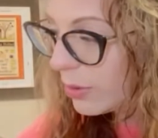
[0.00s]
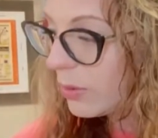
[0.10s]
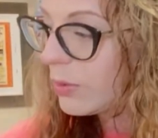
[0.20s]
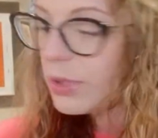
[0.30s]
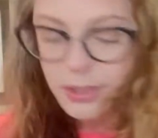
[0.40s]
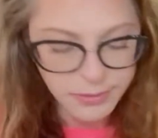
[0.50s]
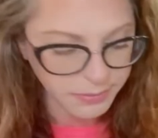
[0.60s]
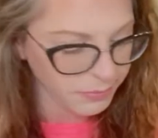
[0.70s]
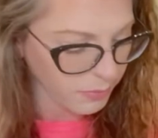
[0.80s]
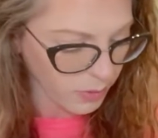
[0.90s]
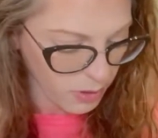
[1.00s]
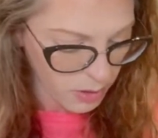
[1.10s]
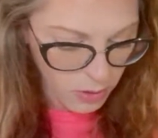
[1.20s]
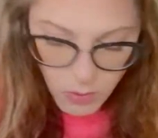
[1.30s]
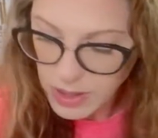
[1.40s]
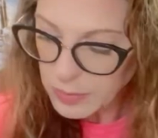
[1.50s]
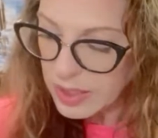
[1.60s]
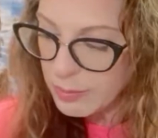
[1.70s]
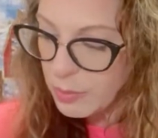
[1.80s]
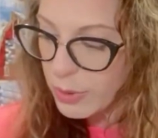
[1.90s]
on? Well, I'm
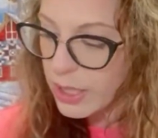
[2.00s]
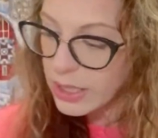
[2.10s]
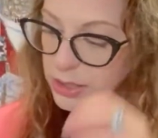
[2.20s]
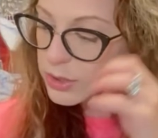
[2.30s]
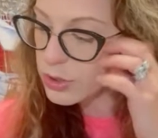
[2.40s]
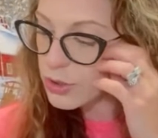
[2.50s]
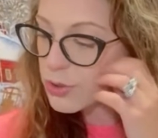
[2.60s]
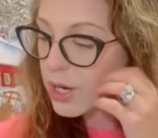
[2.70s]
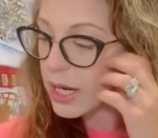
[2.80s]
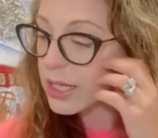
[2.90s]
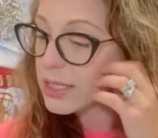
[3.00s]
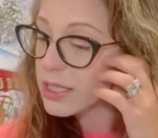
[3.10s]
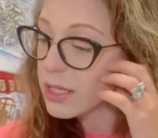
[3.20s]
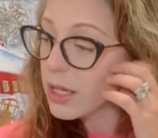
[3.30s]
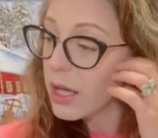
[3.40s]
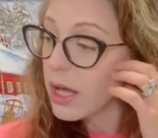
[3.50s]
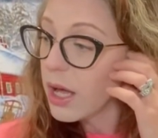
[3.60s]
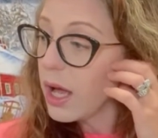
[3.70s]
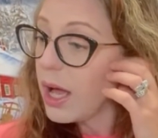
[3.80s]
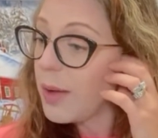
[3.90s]
getting my brain straight.
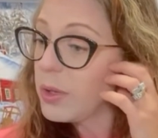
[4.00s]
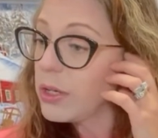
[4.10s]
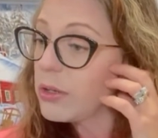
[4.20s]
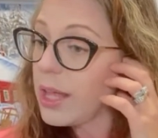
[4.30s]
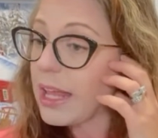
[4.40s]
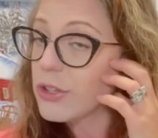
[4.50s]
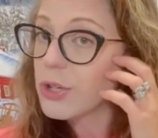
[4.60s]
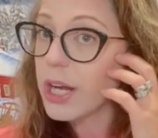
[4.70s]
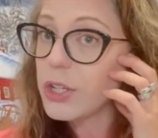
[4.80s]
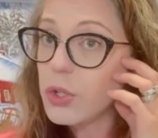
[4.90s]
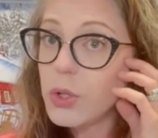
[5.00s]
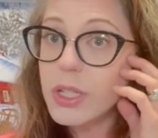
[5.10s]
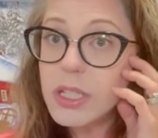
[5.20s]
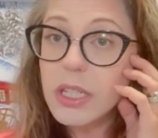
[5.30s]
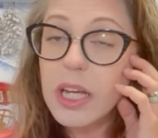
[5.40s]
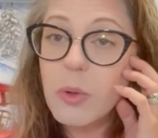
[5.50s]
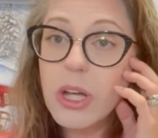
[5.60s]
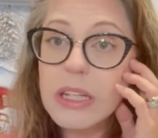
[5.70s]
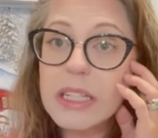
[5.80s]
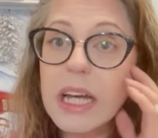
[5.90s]
I'm a little late trying to do this today
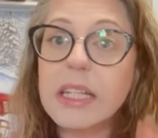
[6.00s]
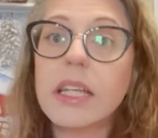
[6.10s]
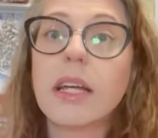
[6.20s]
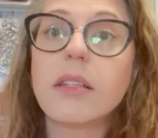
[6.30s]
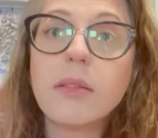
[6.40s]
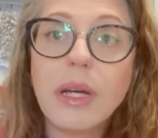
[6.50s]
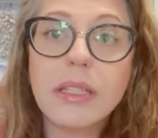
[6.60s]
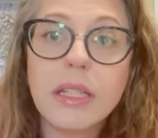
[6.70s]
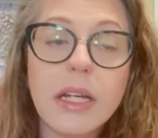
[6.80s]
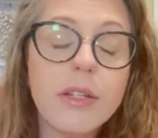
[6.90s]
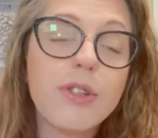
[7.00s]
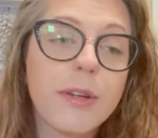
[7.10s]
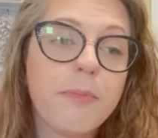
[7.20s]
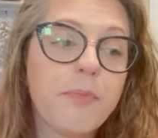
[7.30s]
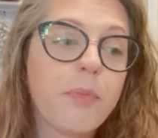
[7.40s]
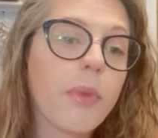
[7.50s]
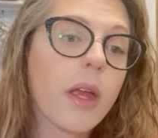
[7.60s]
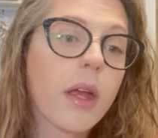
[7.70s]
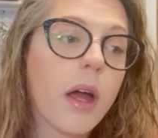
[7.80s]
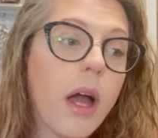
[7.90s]
because I got a text message
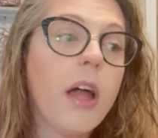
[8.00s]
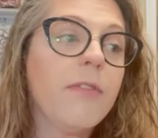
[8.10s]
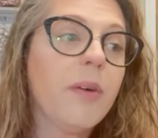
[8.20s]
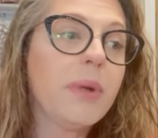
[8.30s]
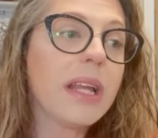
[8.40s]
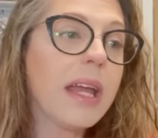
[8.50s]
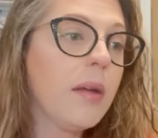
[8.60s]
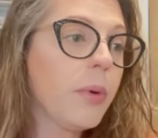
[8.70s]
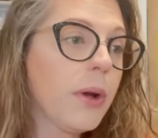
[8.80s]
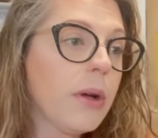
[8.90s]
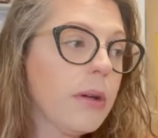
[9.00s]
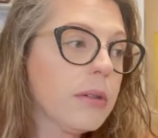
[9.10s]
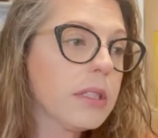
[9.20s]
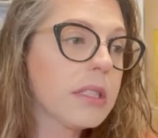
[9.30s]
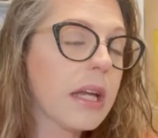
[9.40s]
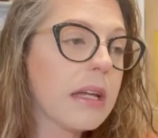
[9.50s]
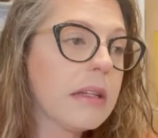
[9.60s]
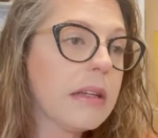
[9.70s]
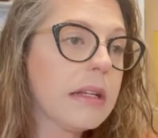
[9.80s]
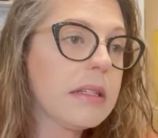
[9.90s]
from a neighbor
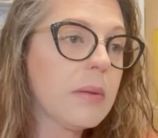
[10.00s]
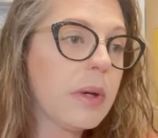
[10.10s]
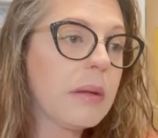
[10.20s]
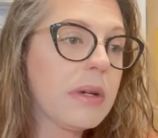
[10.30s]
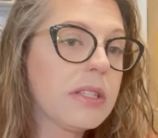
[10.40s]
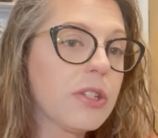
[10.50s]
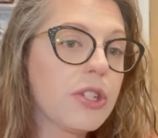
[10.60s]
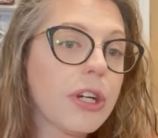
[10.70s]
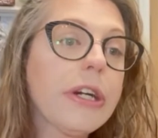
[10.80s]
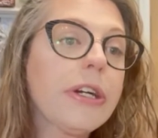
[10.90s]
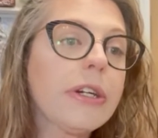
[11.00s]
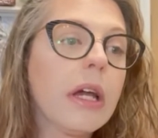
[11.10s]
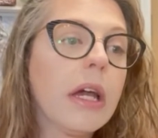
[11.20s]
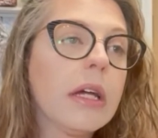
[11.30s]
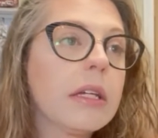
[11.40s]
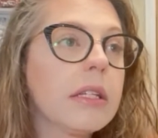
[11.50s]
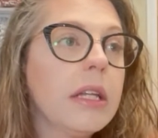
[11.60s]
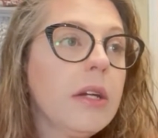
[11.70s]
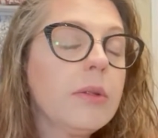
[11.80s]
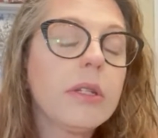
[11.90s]
saying that somebody messaged her
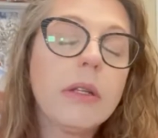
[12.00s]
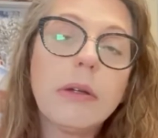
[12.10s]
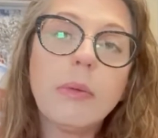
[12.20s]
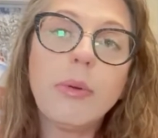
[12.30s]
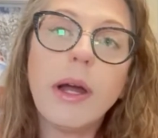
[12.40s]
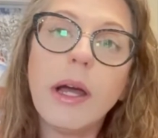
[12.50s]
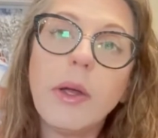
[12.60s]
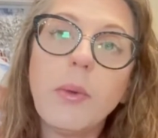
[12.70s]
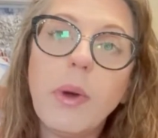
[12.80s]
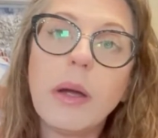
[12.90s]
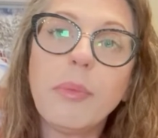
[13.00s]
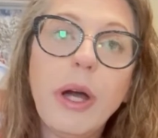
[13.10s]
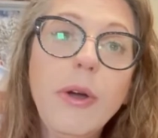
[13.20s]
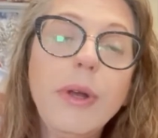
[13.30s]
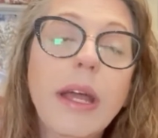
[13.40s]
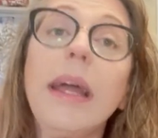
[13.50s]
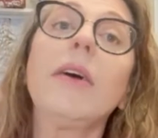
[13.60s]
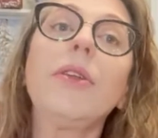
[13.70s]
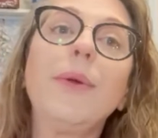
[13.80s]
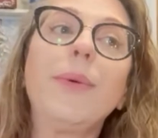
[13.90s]
saying there was a little brown and white pony
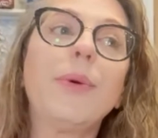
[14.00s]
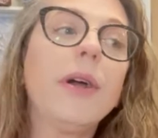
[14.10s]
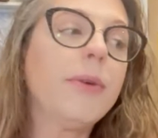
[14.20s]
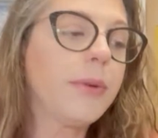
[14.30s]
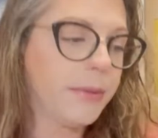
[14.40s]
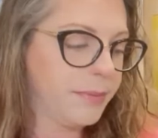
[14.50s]
out near the road.